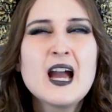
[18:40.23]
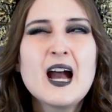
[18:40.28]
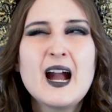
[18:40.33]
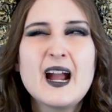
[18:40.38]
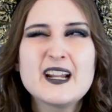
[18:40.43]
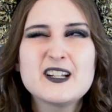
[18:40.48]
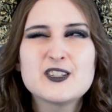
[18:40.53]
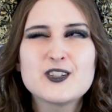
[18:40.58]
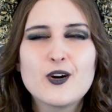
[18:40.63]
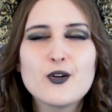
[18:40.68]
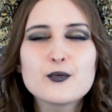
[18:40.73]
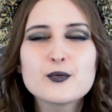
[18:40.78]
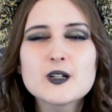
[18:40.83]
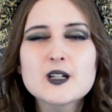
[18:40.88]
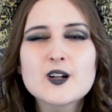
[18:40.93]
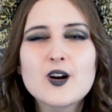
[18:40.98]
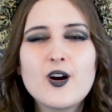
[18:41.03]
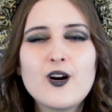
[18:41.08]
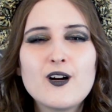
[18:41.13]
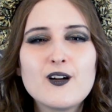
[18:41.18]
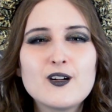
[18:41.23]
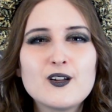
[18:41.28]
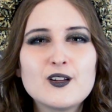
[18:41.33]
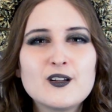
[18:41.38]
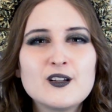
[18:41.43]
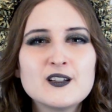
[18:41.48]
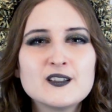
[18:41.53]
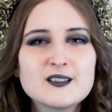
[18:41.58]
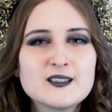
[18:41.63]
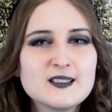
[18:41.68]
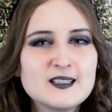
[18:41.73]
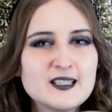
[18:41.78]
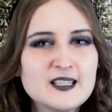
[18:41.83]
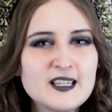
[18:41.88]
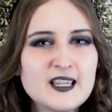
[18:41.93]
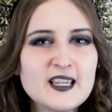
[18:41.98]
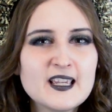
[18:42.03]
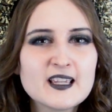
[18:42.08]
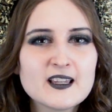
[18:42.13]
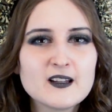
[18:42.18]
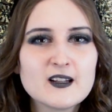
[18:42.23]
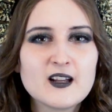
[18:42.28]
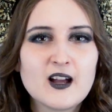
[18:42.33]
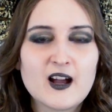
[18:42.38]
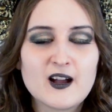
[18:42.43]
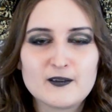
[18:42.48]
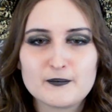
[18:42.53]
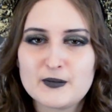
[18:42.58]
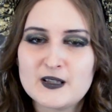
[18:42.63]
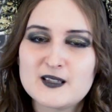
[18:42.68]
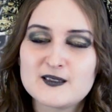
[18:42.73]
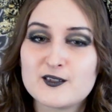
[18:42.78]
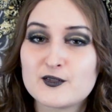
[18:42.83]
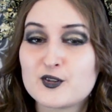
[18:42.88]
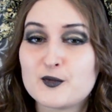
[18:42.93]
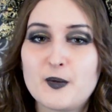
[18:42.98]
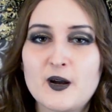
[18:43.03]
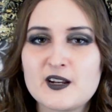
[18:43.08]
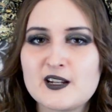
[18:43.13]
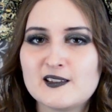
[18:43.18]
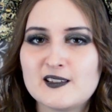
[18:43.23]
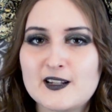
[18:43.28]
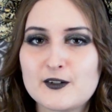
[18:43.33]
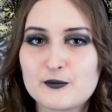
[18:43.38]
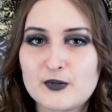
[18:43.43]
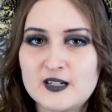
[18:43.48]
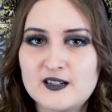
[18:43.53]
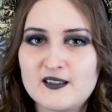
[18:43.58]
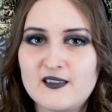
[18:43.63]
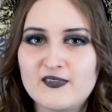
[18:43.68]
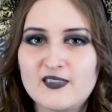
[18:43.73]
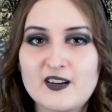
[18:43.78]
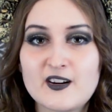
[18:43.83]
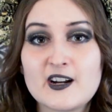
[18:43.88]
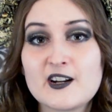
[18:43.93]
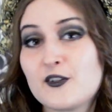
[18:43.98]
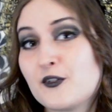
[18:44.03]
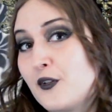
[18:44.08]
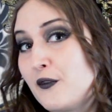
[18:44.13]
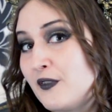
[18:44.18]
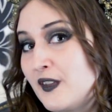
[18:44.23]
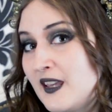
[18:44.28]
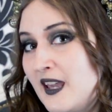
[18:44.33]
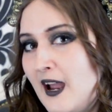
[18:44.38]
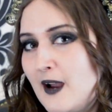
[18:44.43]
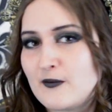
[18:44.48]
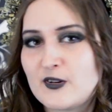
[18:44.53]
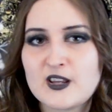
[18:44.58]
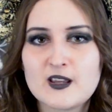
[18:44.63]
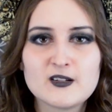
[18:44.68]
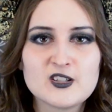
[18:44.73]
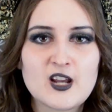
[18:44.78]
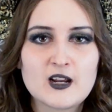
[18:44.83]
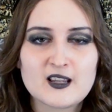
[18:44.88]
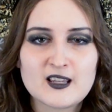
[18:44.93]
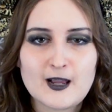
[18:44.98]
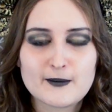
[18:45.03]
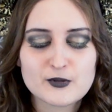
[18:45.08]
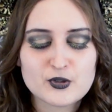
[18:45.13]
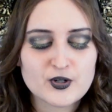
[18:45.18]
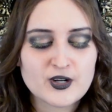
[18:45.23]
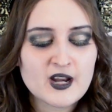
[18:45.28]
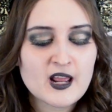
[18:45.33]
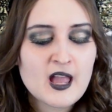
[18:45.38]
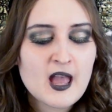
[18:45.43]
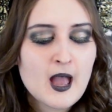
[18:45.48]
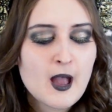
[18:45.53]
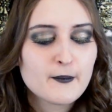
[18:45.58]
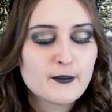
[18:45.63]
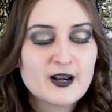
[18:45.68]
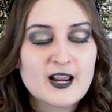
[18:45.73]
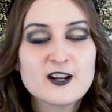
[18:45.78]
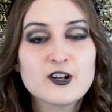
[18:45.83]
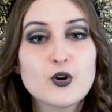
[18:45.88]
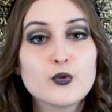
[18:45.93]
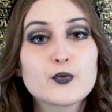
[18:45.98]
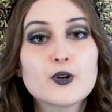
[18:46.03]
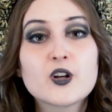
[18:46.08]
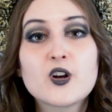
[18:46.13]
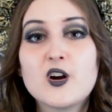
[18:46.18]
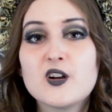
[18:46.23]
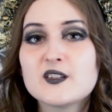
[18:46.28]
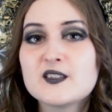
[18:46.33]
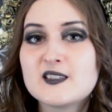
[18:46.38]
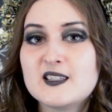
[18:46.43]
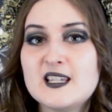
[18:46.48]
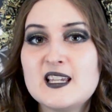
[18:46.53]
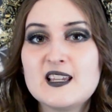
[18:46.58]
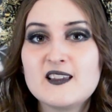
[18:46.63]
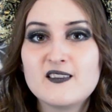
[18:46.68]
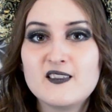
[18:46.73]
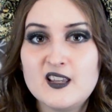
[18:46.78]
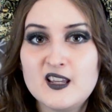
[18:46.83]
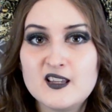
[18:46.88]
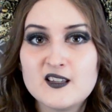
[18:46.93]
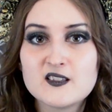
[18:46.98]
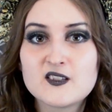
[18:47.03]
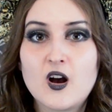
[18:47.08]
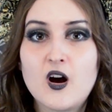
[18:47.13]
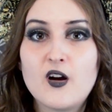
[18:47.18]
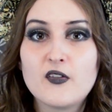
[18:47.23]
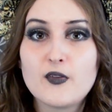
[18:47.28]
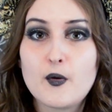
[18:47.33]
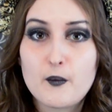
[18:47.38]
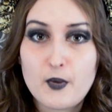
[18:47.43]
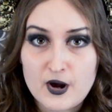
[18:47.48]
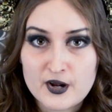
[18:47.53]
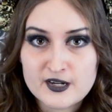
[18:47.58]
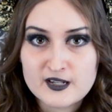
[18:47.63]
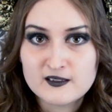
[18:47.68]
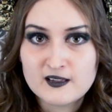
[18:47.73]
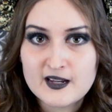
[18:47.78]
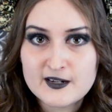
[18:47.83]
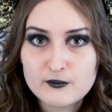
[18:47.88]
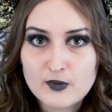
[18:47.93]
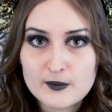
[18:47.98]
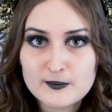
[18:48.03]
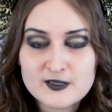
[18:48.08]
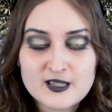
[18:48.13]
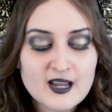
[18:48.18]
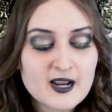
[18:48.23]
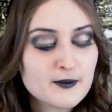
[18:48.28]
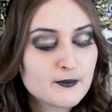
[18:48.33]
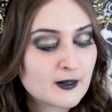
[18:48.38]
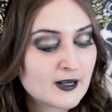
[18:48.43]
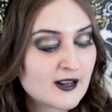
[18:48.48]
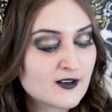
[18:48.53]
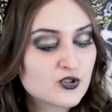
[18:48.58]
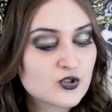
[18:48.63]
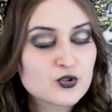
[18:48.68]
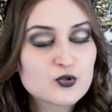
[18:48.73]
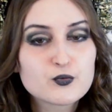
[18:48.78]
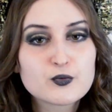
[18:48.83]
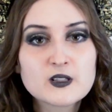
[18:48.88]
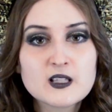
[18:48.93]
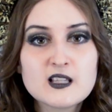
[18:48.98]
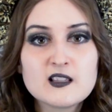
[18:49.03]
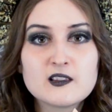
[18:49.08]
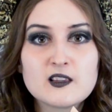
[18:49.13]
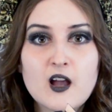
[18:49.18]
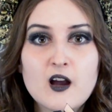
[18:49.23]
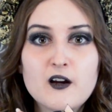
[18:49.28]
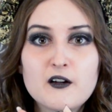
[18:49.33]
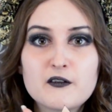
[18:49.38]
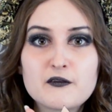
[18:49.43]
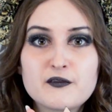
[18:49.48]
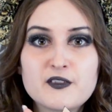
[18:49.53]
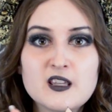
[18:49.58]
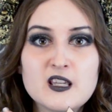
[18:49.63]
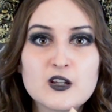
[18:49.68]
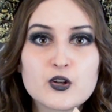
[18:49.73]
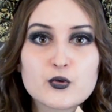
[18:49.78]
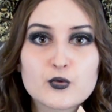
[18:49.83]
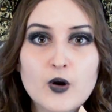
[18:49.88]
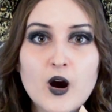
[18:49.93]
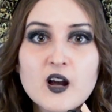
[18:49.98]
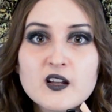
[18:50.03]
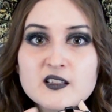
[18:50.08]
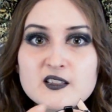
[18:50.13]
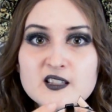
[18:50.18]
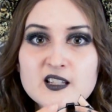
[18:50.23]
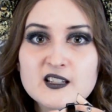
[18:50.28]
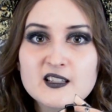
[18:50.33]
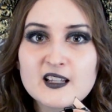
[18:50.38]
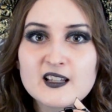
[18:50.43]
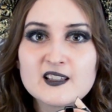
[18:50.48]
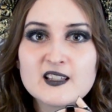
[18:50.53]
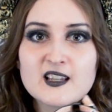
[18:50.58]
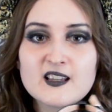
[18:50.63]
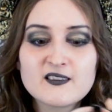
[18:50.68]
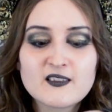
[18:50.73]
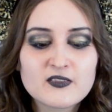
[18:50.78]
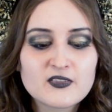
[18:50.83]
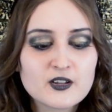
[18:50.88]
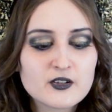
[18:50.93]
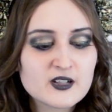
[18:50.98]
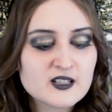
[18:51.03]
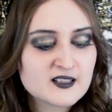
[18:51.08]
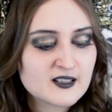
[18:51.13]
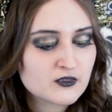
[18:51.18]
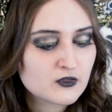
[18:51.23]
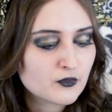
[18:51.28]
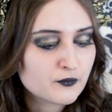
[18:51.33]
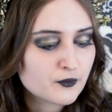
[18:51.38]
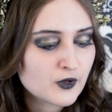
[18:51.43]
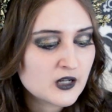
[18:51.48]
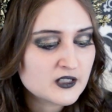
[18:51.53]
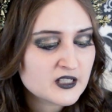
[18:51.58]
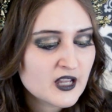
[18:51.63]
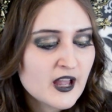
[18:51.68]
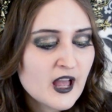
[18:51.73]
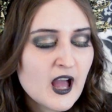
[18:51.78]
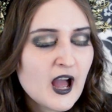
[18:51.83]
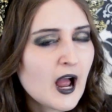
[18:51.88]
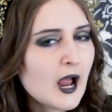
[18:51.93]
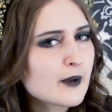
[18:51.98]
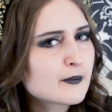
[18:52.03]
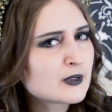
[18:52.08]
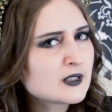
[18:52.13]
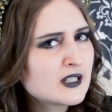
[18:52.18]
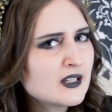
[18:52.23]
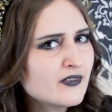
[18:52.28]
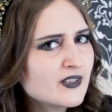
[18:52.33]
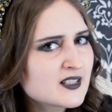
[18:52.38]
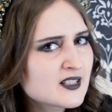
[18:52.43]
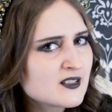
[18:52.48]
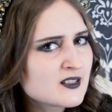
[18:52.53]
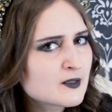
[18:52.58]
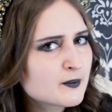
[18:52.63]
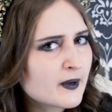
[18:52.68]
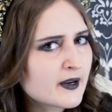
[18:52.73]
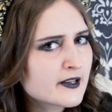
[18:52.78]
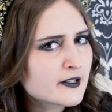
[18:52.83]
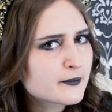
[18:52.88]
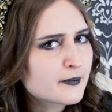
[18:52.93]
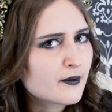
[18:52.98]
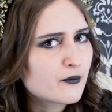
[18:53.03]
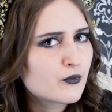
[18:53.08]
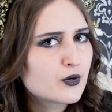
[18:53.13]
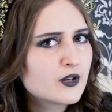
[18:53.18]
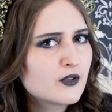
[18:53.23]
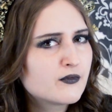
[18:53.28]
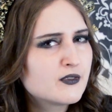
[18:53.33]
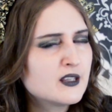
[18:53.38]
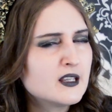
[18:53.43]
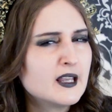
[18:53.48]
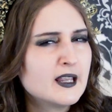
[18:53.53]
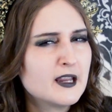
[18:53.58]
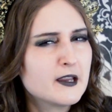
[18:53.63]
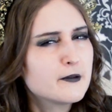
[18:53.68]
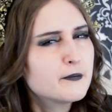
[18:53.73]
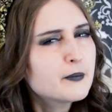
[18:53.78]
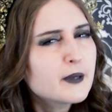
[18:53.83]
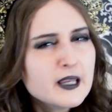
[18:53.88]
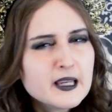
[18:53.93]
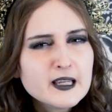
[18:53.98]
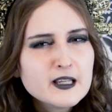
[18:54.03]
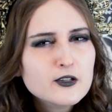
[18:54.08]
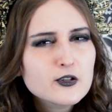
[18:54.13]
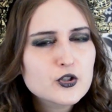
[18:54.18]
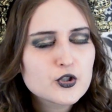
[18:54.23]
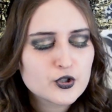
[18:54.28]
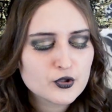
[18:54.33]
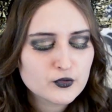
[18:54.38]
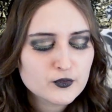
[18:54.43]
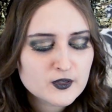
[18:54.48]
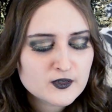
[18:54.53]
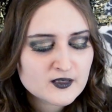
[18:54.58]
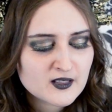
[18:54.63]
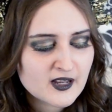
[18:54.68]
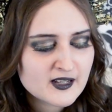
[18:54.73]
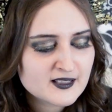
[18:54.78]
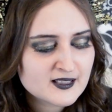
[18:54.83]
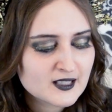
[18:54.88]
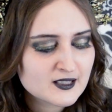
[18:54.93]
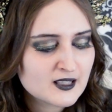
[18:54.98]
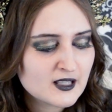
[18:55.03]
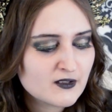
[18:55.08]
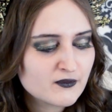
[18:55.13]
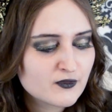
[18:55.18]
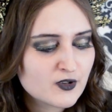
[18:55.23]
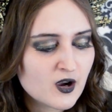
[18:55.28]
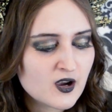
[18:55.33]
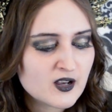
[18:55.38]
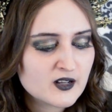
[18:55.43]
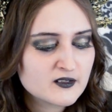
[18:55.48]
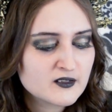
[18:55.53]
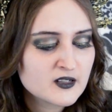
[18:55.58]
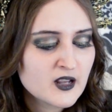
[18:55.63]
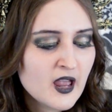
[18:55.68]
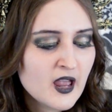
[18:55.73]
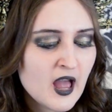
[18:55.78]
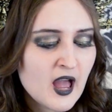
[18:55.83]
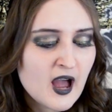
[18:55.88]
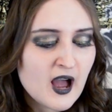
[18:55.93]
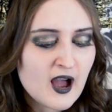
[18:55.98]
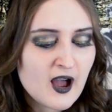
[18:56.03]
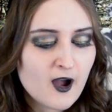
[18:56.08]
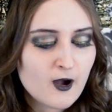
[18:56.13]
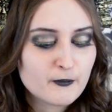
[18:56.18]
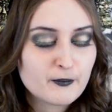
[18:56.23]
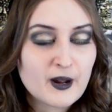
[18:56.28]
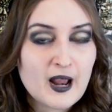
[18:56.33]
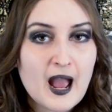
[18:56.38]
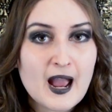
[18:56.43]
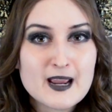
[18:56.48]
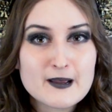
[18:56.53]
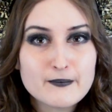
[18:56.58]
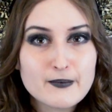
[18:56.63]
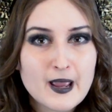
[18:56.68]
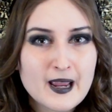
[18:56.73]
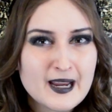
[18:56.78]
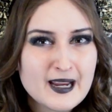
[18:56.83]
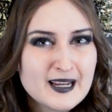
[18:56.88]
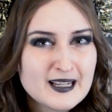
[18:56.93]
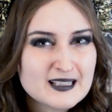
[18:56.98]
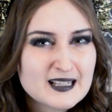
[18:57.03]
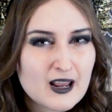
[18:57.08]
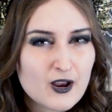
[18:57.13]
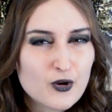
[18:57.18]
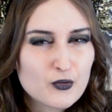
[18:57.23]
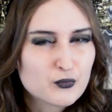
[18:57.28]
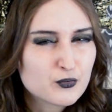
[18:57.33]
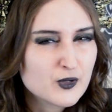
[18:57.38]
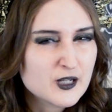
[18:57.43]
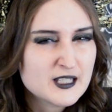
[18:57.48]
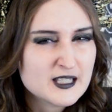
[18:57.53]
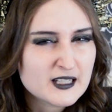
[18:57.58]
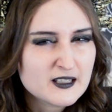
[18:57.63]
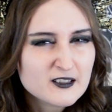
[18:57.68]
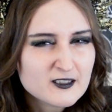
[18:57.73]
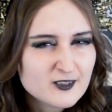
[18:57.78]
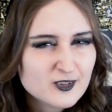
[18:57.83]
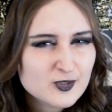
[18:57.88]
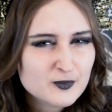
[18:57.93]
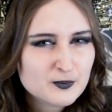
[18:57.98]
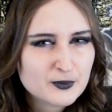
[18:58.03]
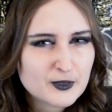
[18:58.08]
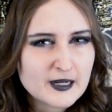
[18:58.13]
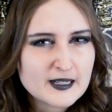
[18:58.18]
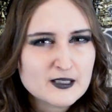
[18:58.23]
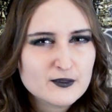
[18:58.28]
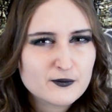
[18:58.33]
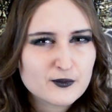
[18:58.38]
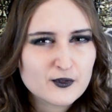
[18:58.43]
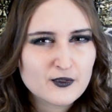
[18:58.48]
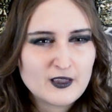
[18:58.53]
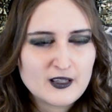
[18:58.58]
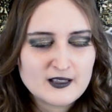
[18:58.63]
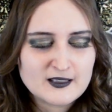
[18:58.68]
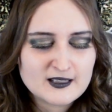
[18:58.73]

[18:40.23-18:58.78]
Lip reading: I don't recall seeing, because there's Bodyline written in there, I don't know if the camera can capture it, but I don't recall seeing these on the Bodyline website, but I just really love the cross detailing that there is at the front. I believe it's inspired by one of the AP shoe designs that they've gotten, but I paid a ridiculous price for these.